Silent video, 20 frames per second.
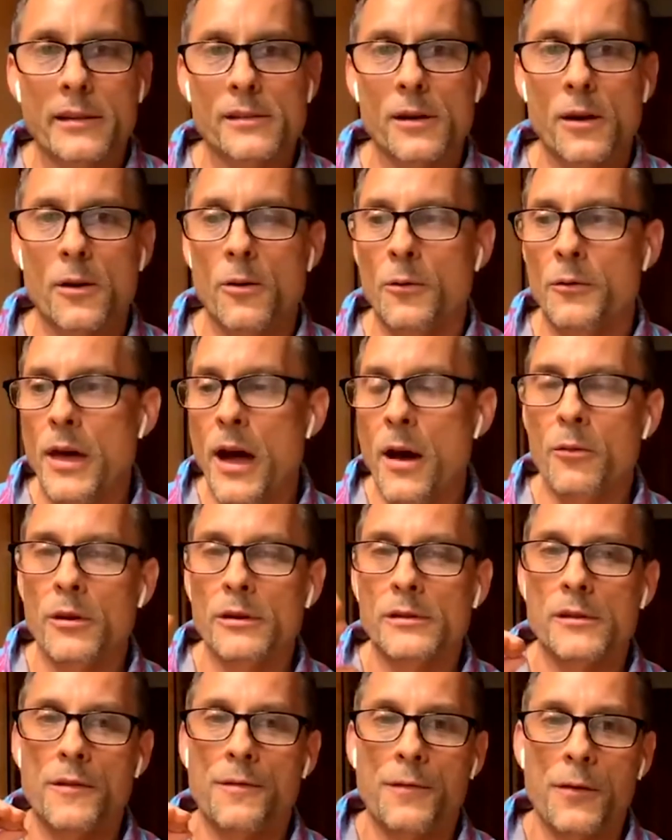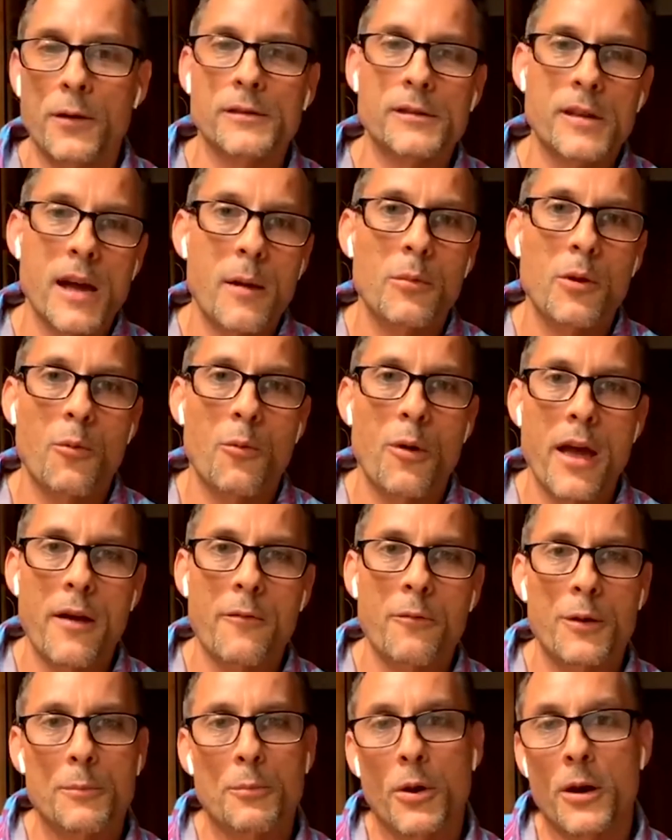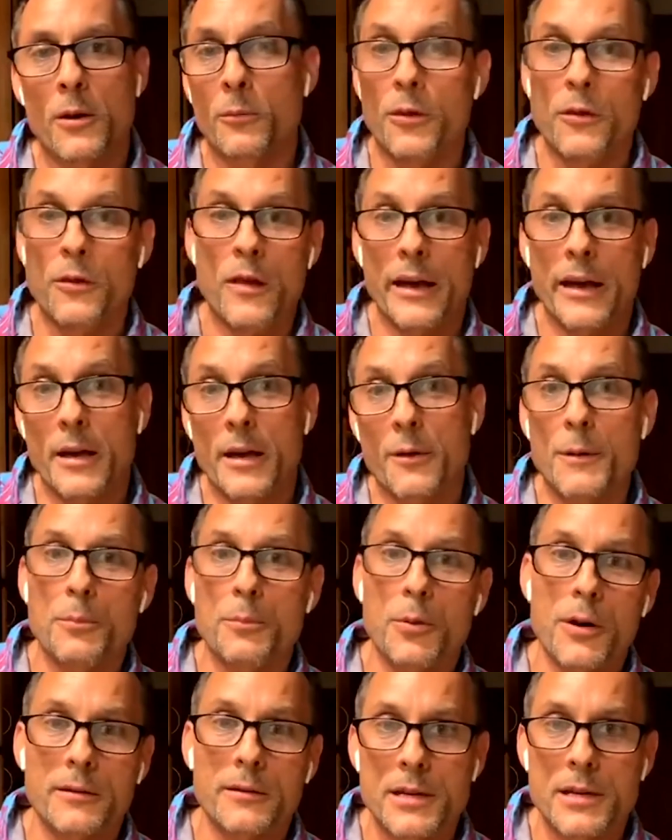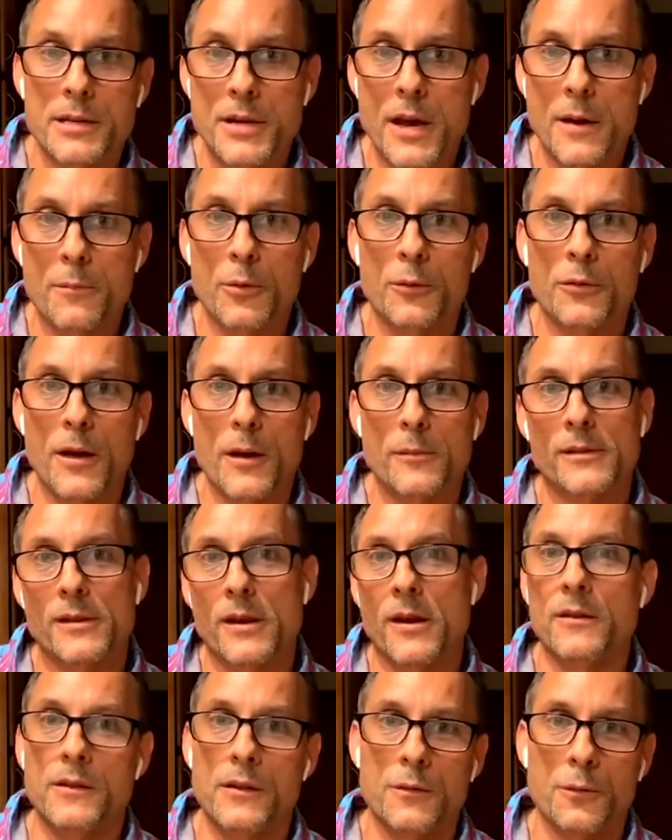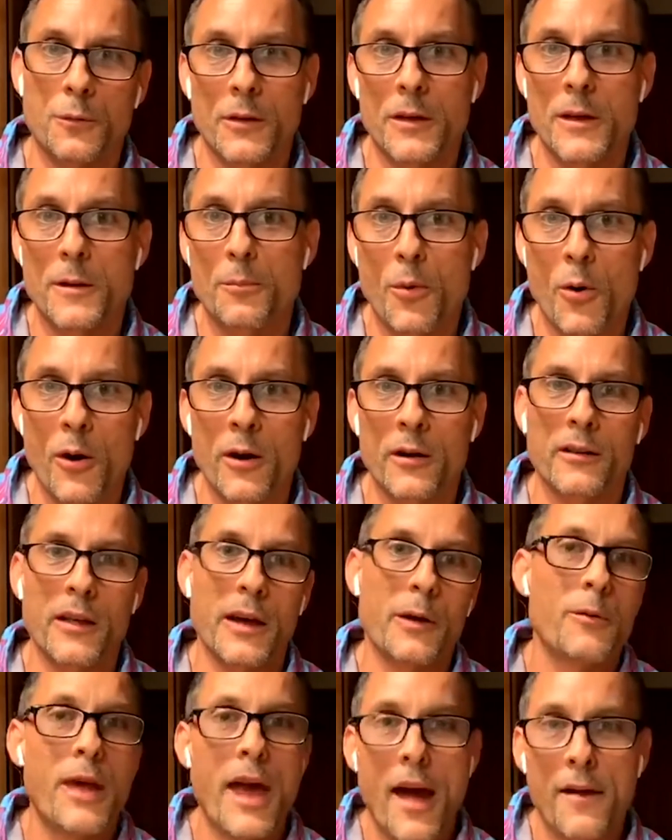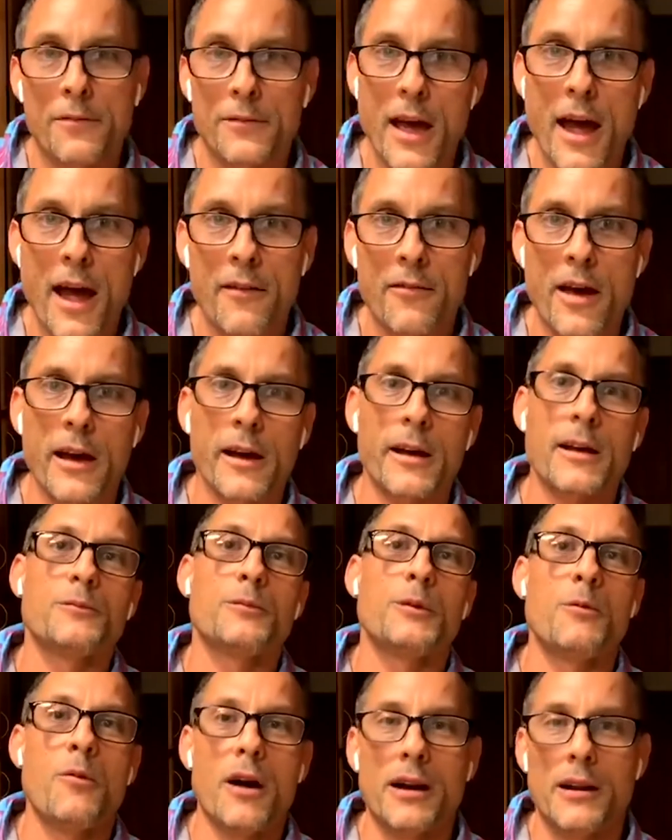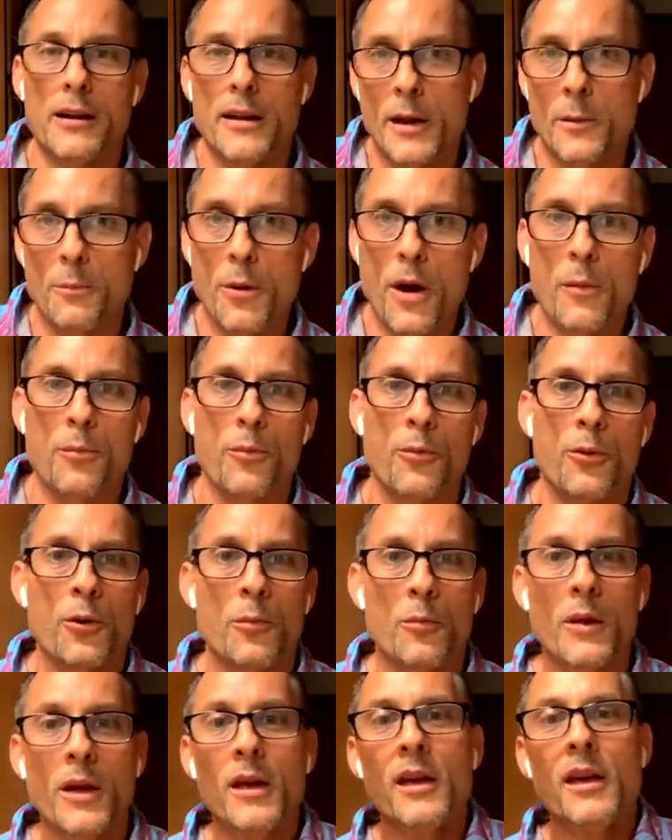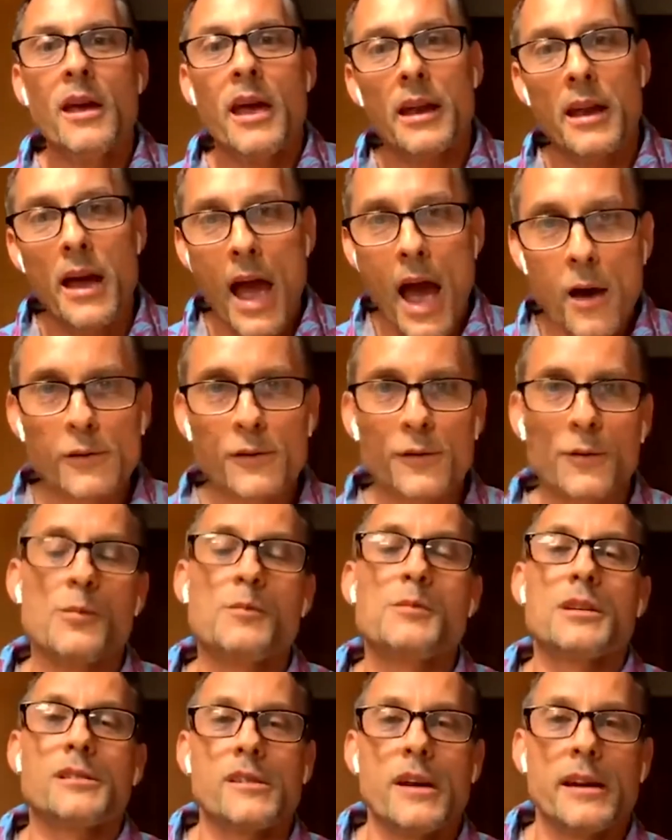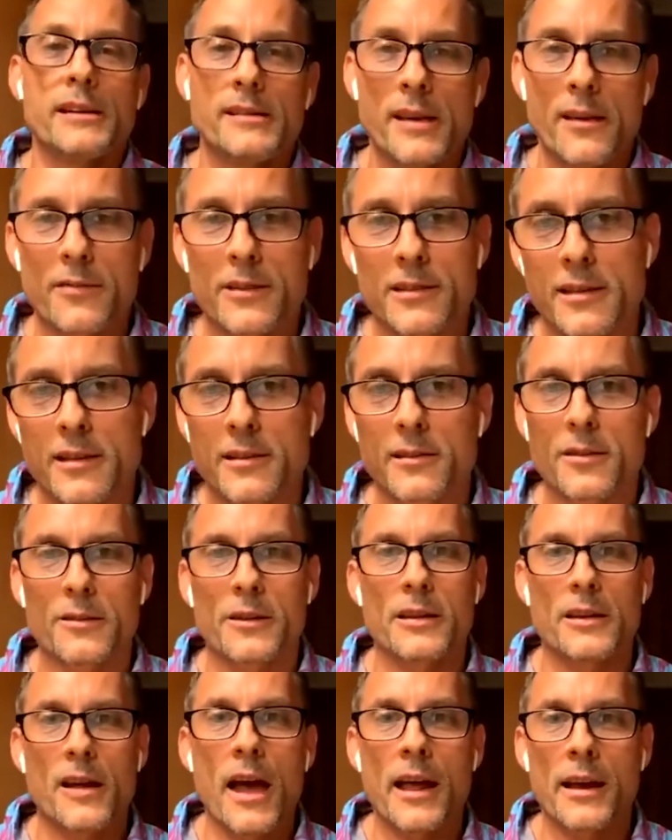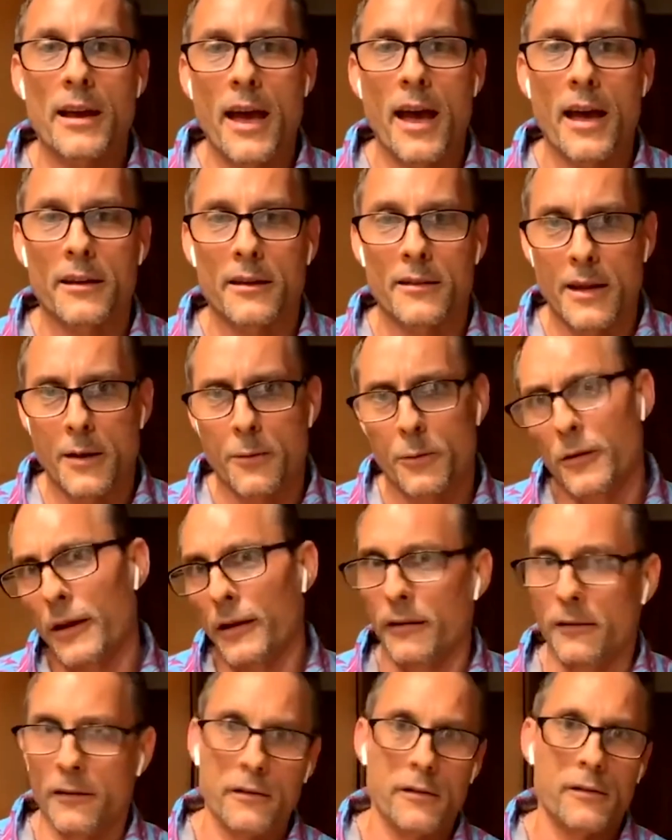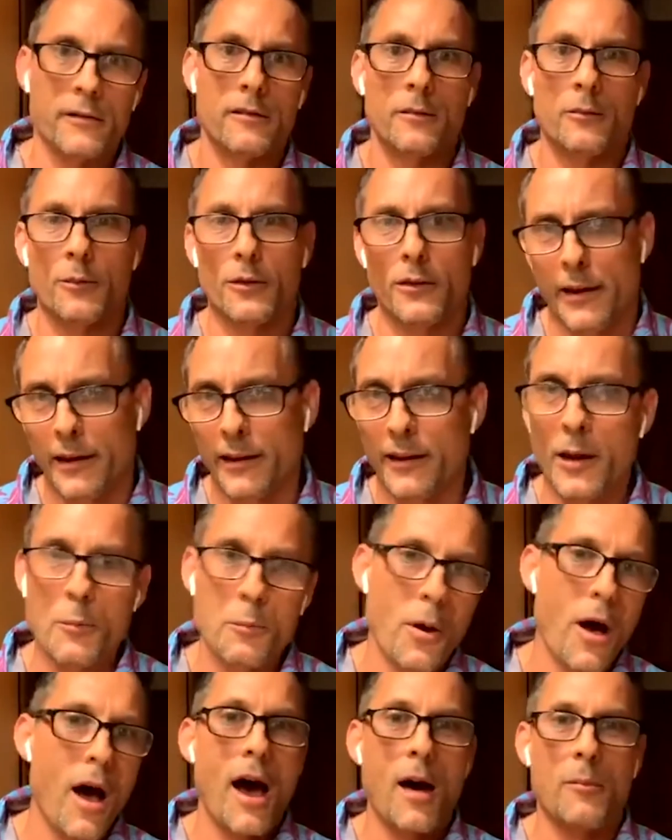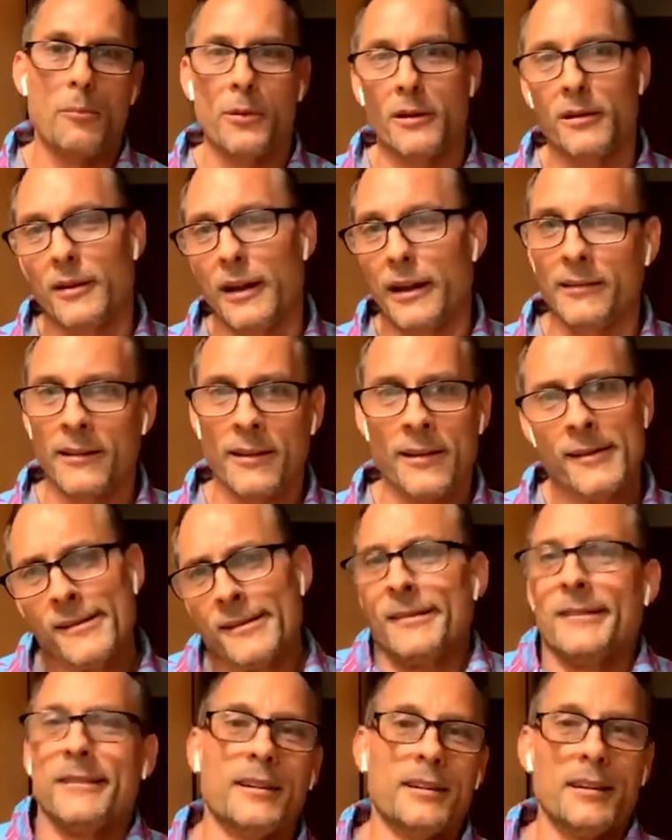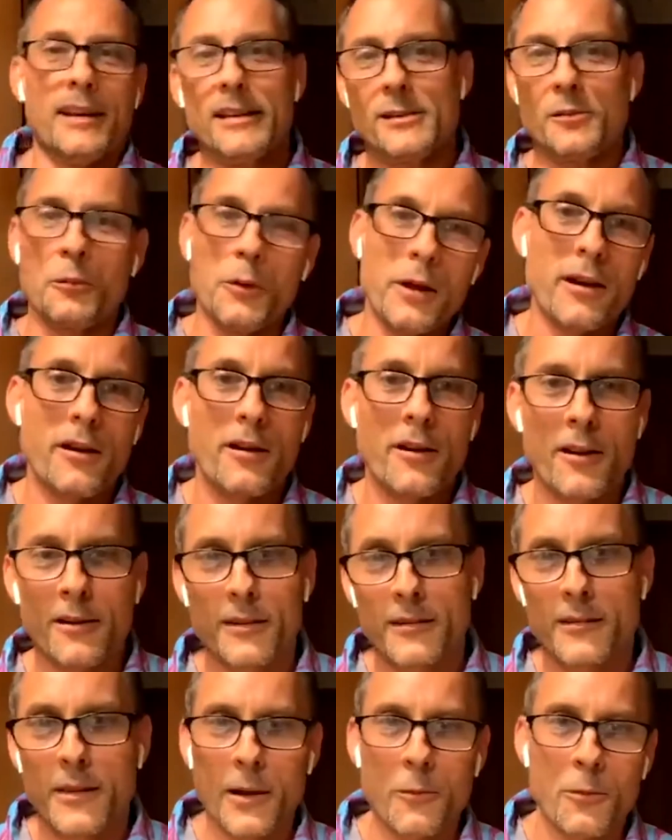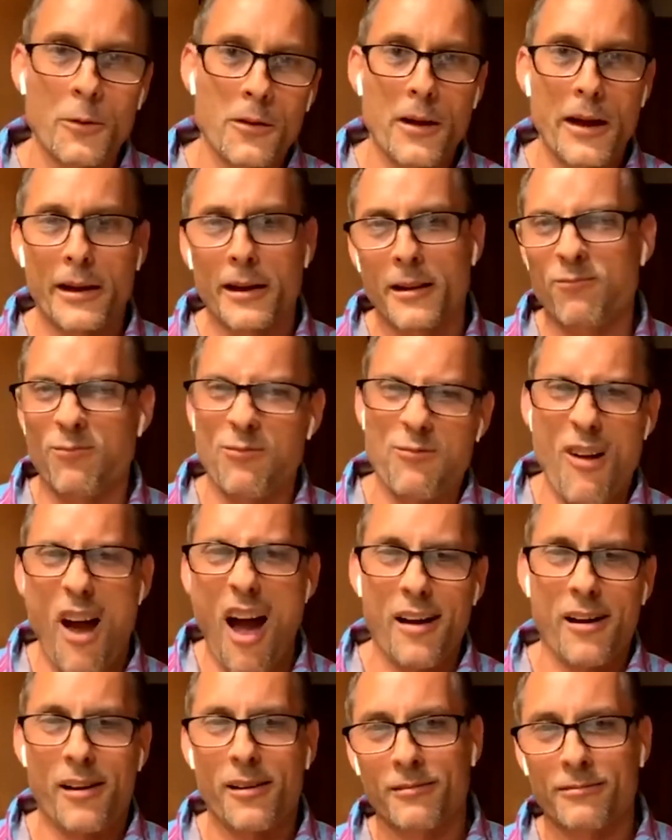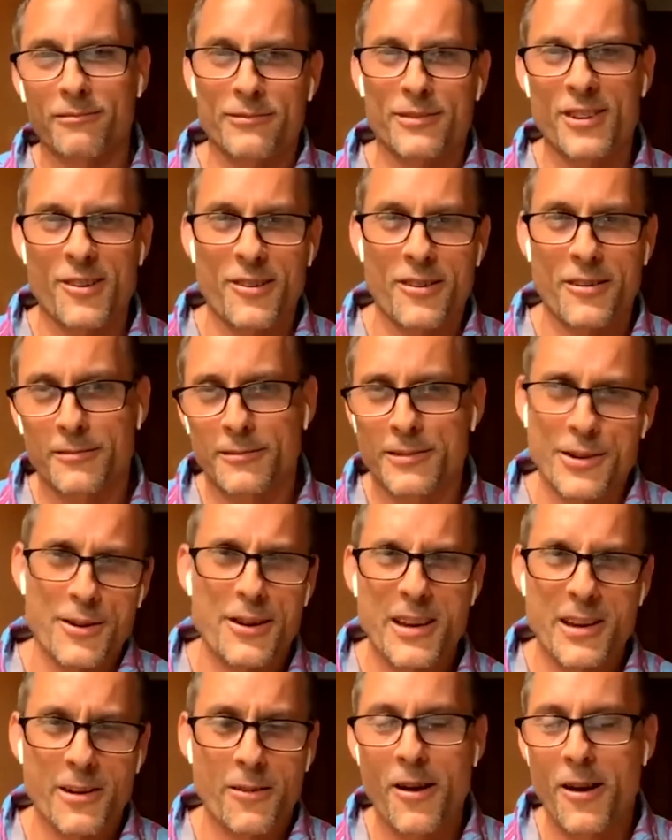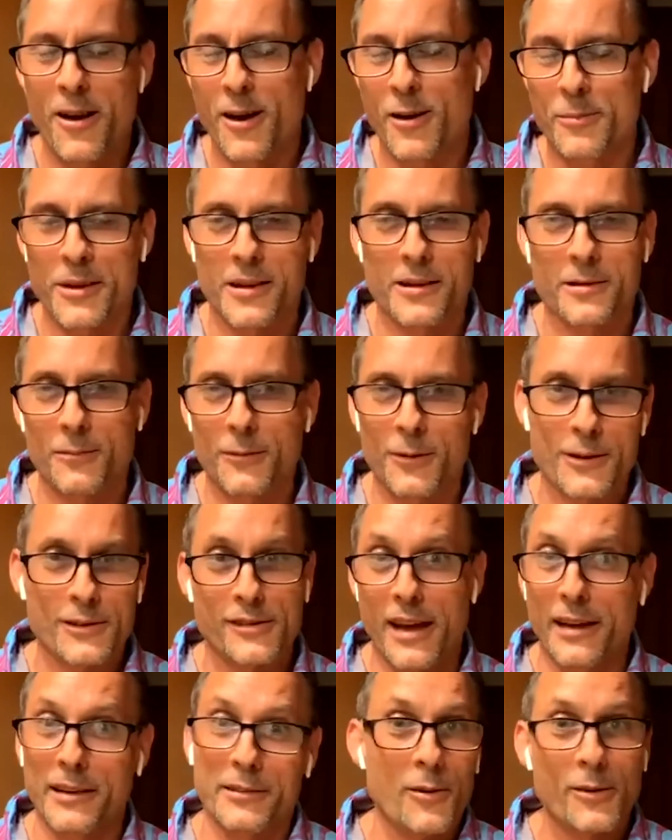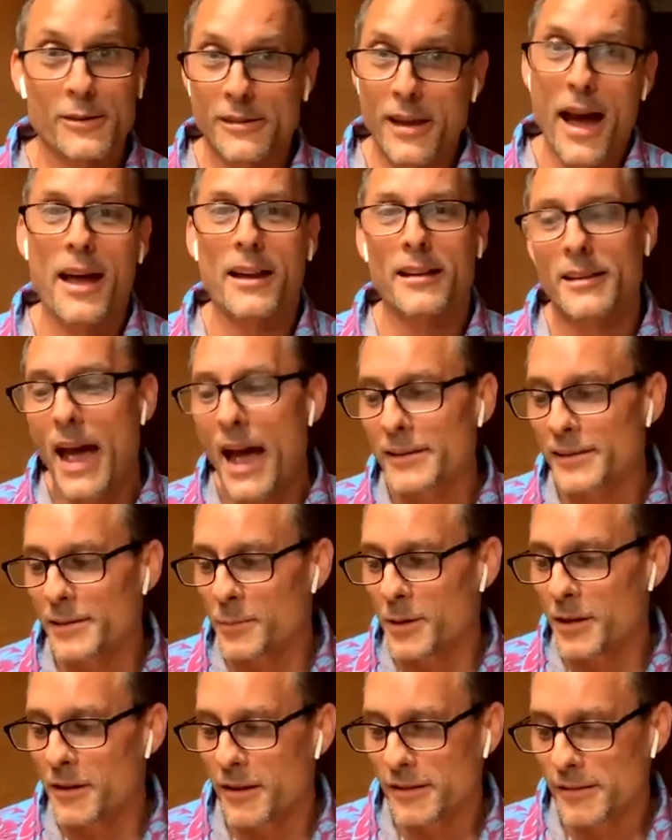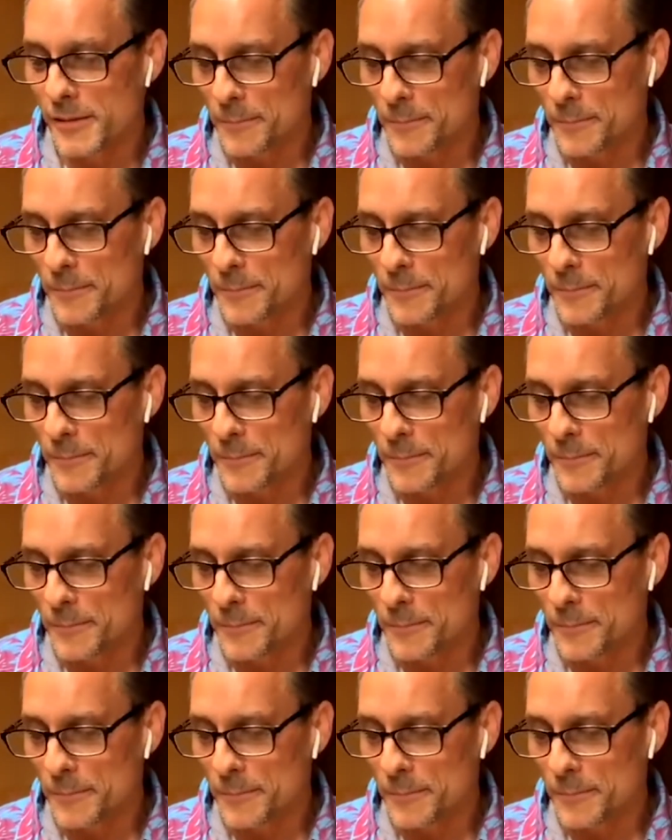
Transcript: So that was the first time the Wave we're like, can we put a DJ booth upstairs? It's really important. Like, we have to have that because we wanted a hip hop room and a house room, just like 1739 had. And they were like, oh, and we're like hip hop, and like, that's weird. And like, we're like a rock dirty club, and we're just like, no, it has to be this.